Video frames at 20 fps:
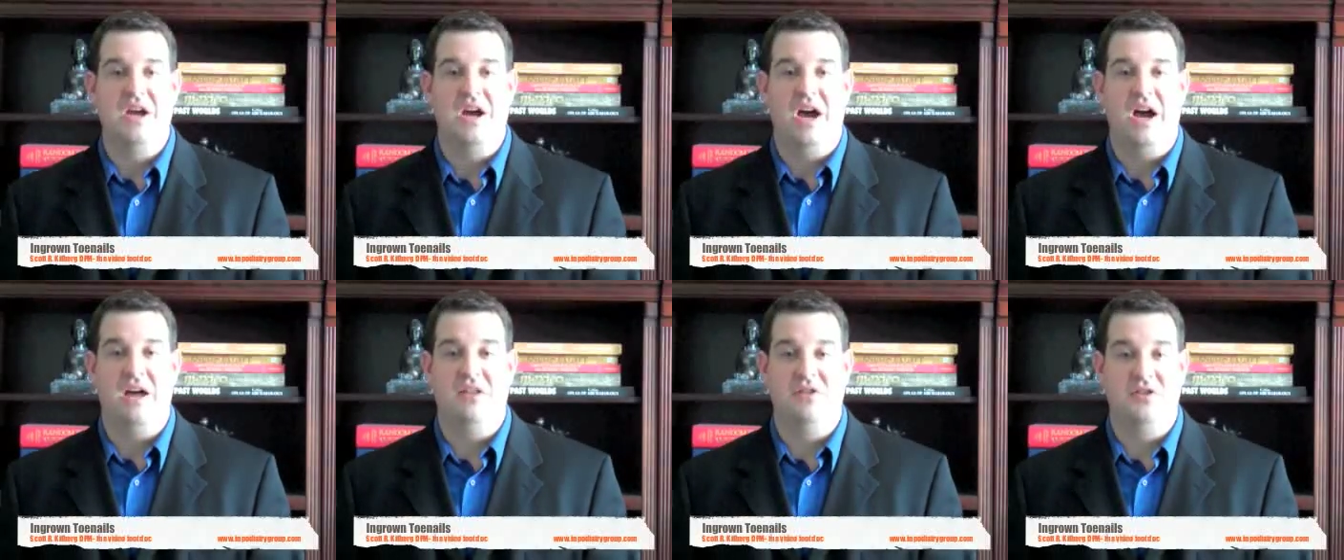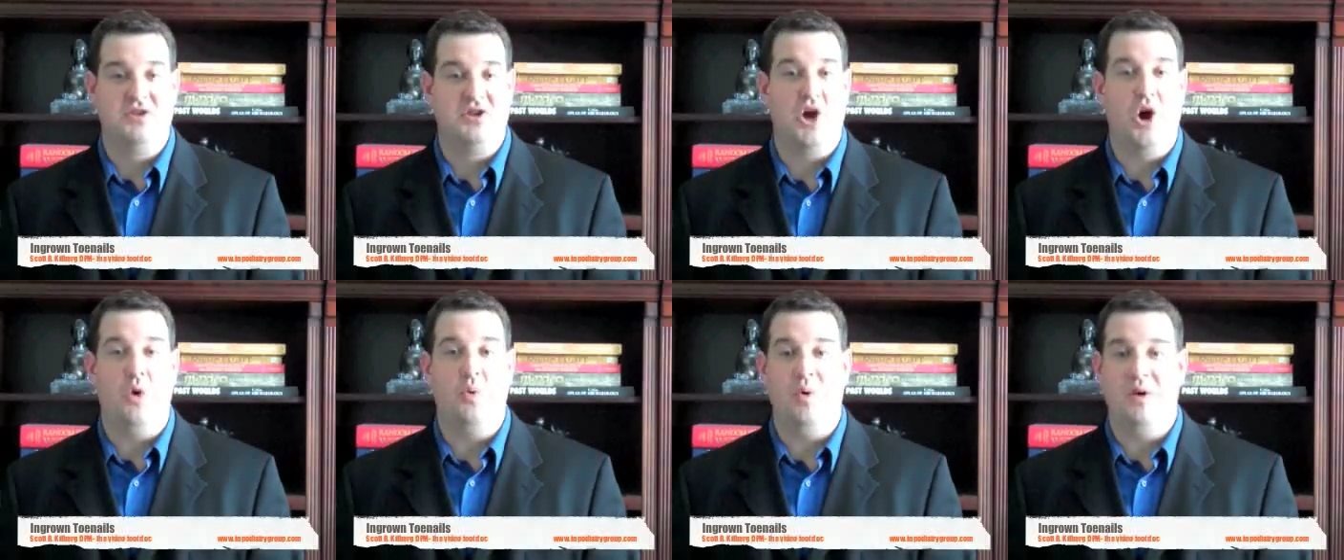the
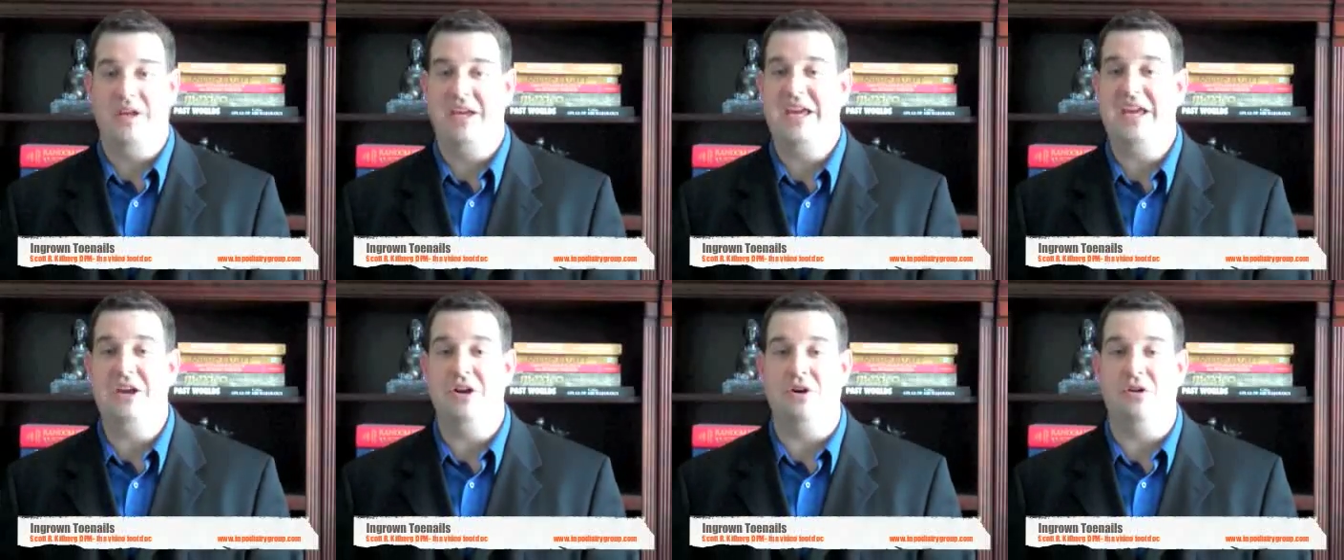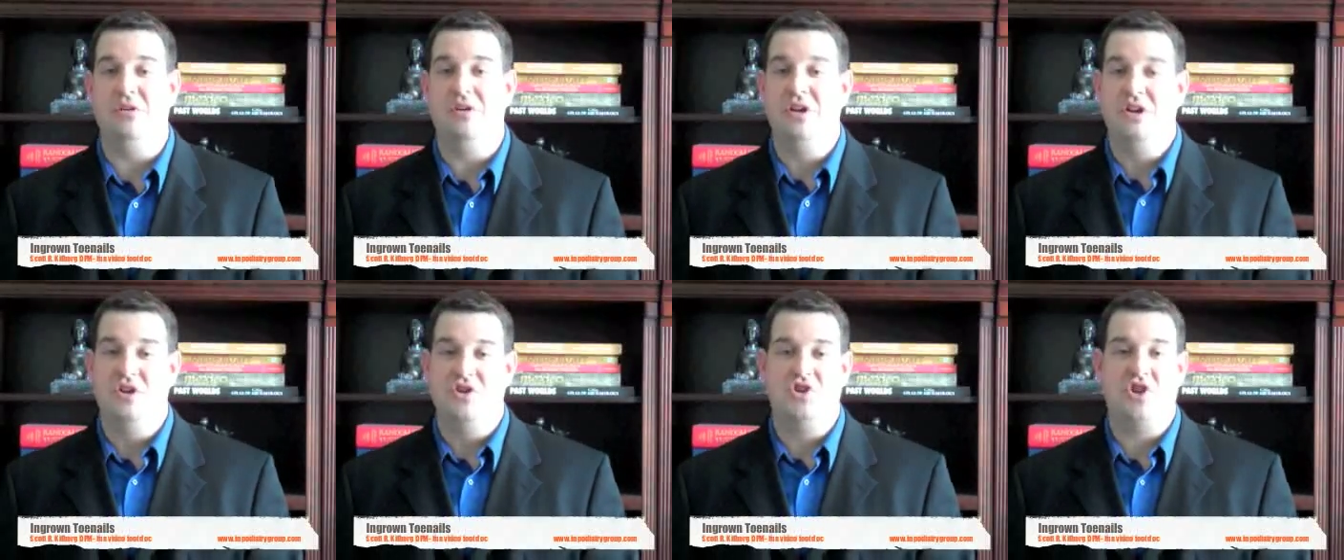toe will heal
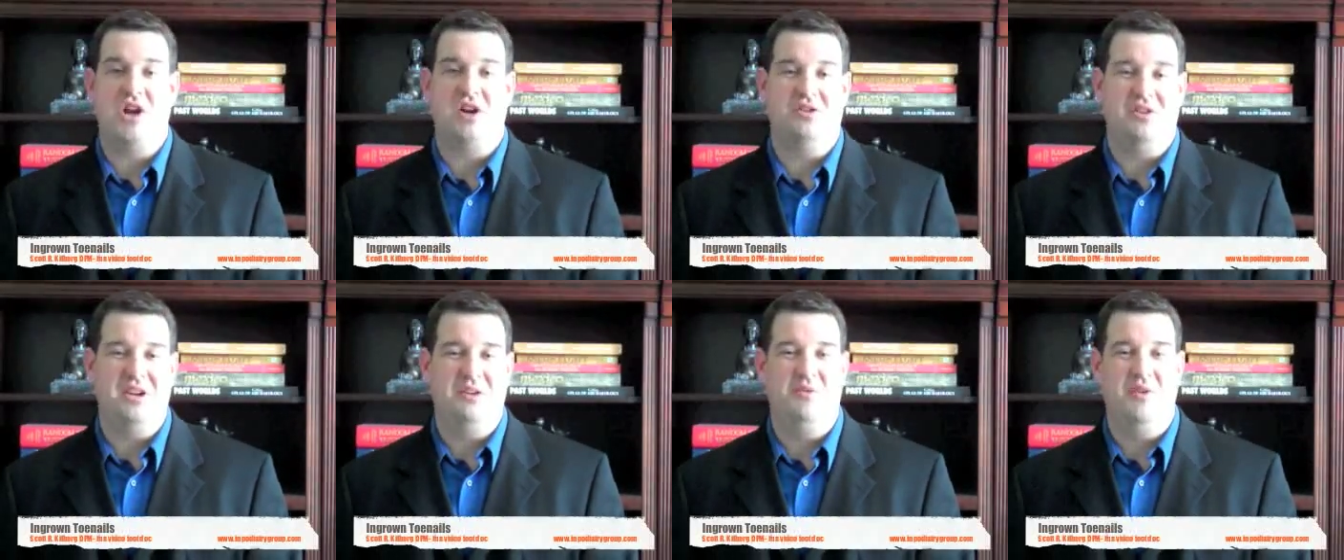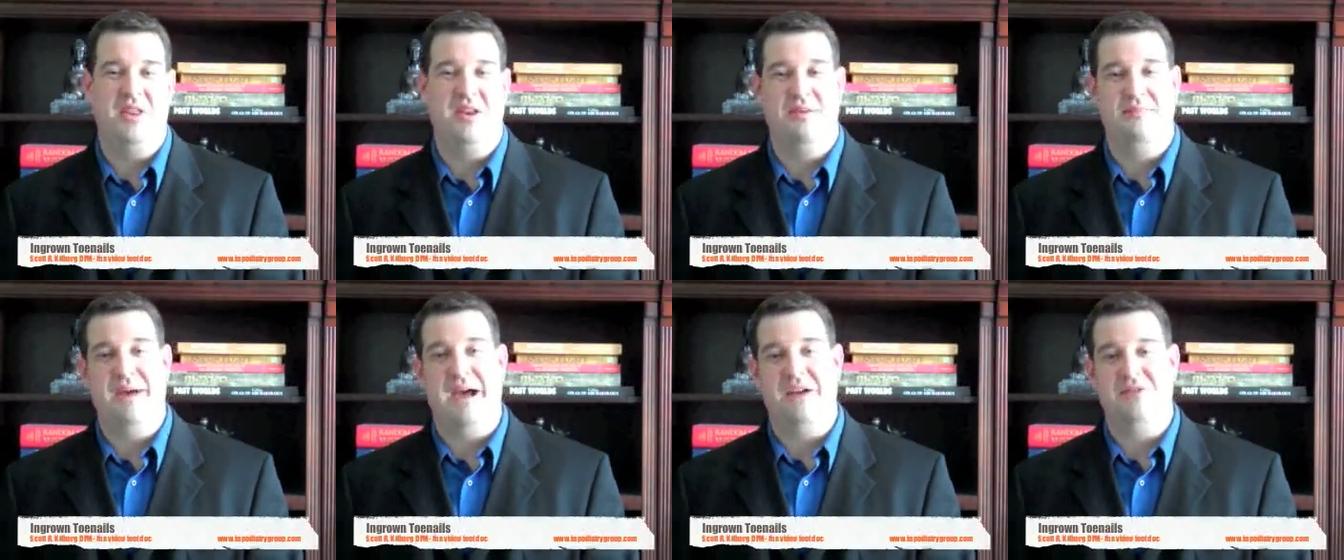generally
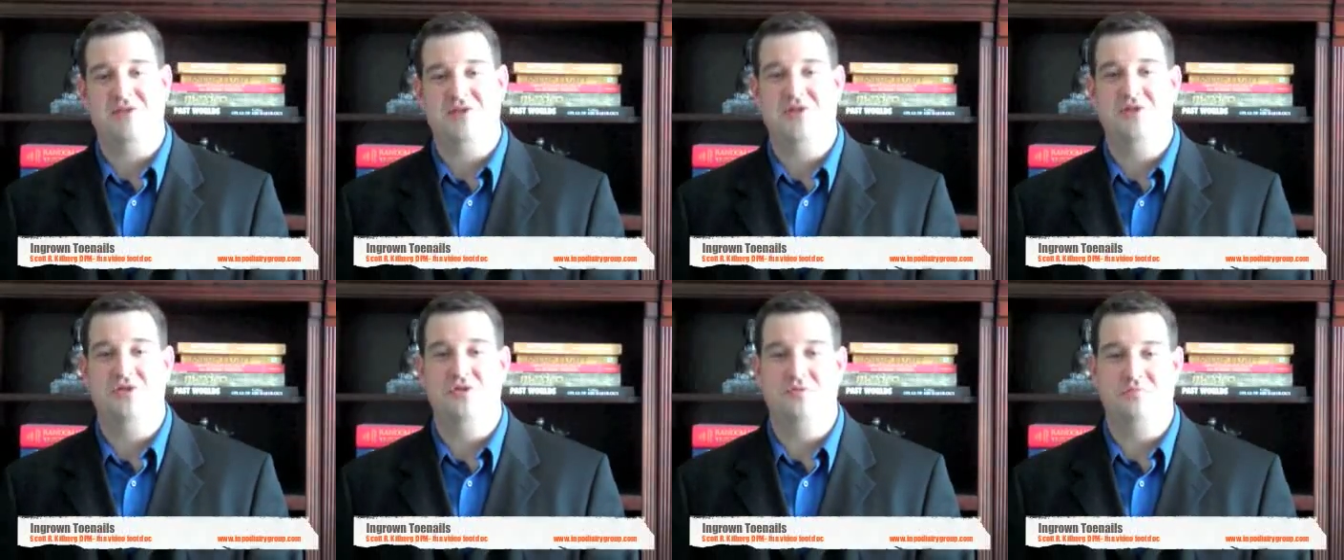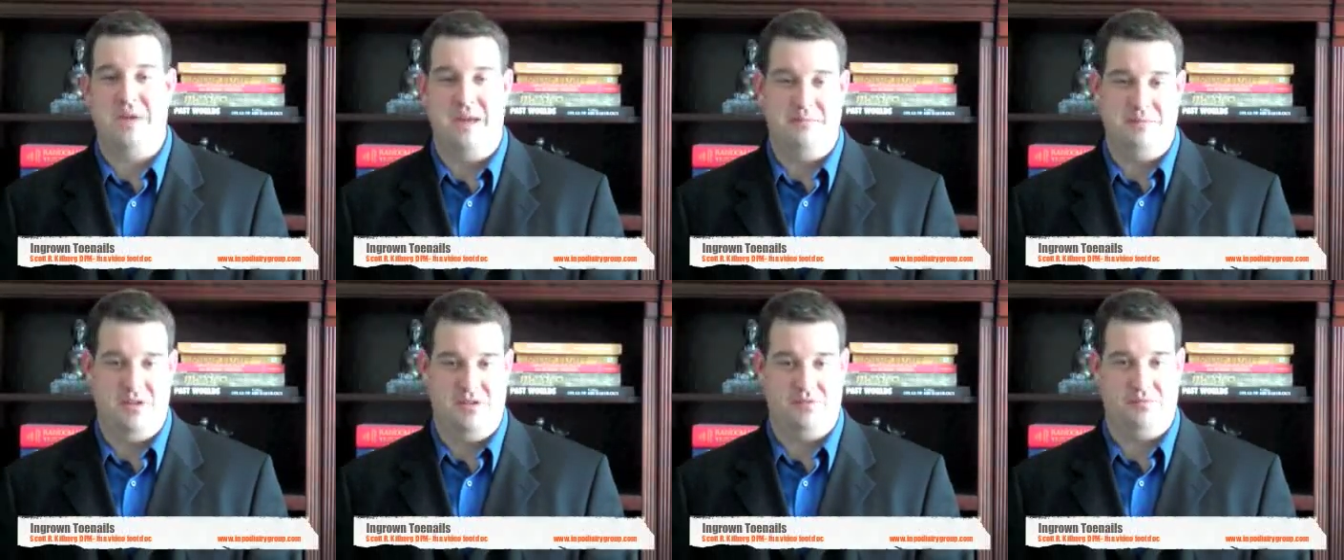within about 2,
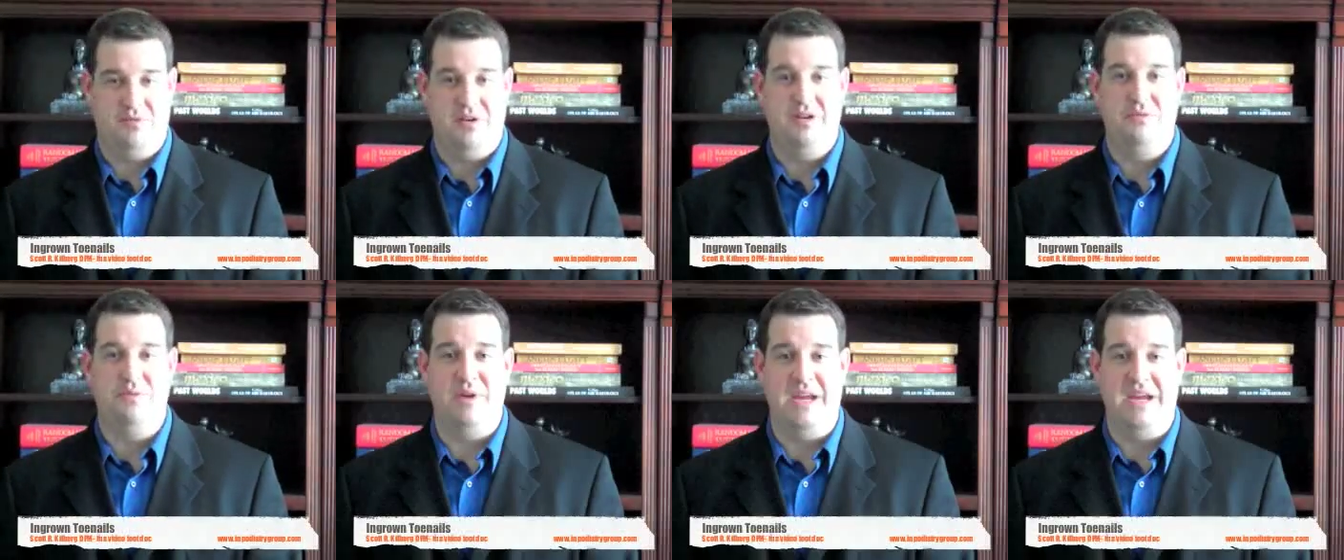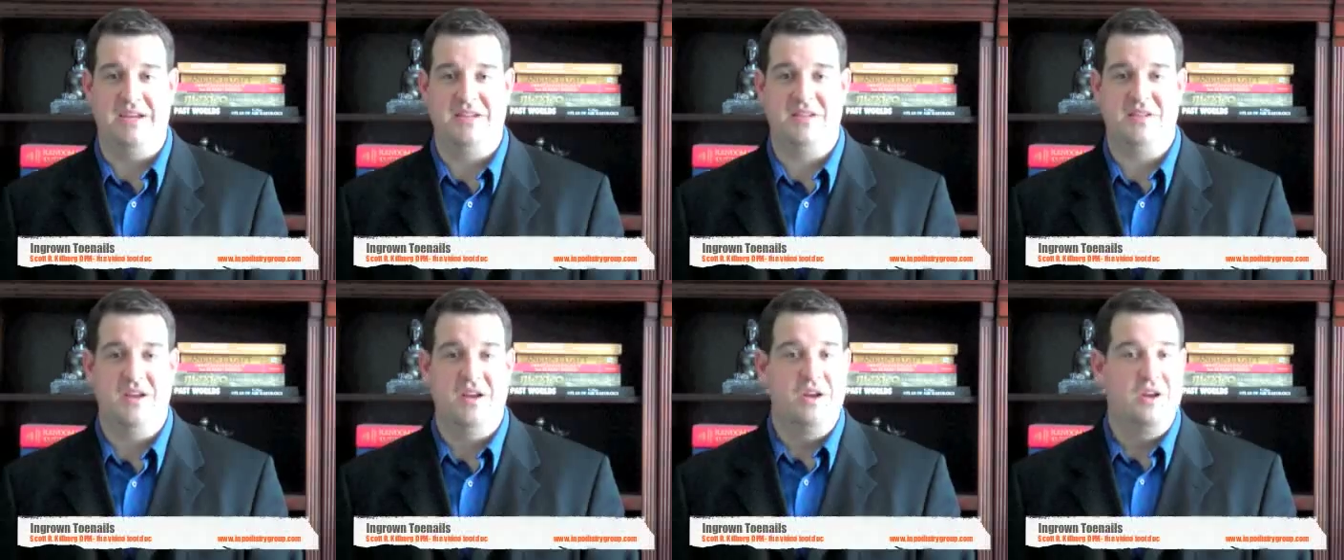maybe 3
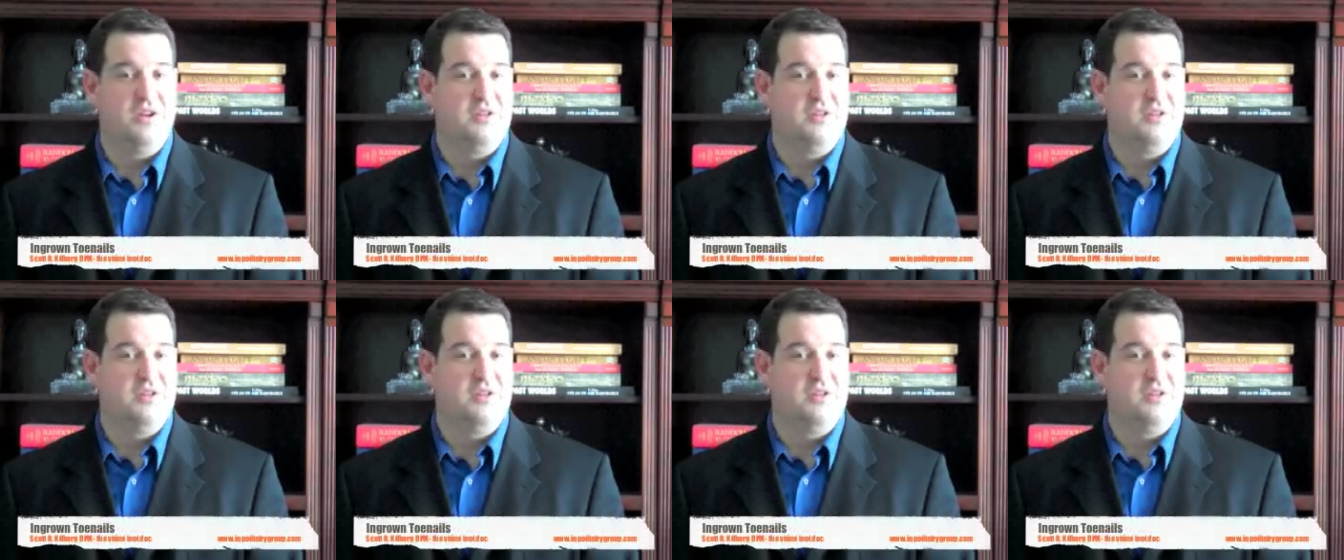weeks.